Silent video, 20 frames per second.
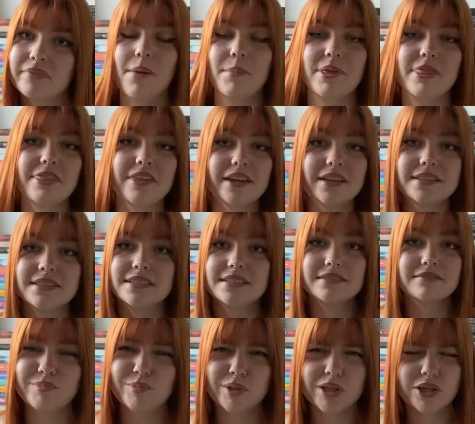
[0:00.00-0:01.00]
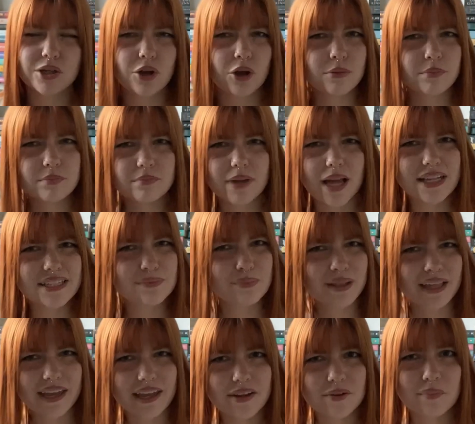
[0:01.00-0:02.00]
But things didn't go as
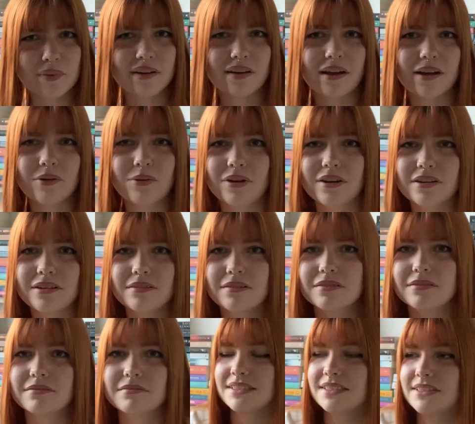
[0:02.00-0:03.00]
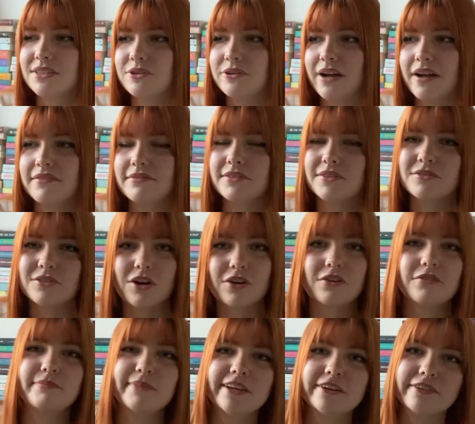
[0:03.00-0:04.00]
planned, but I want to still have the vlog of
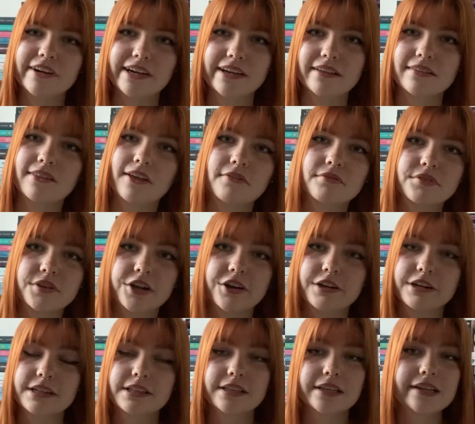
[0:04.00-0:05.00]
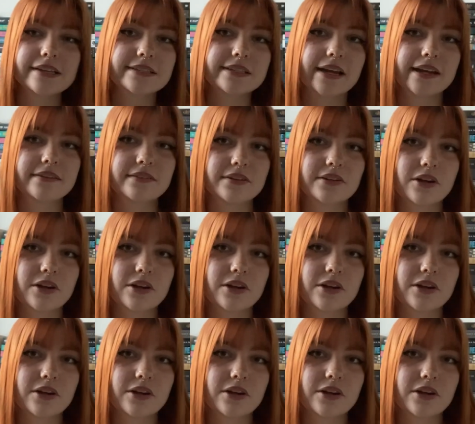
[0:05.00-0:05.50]
me reading love theoretically because I ended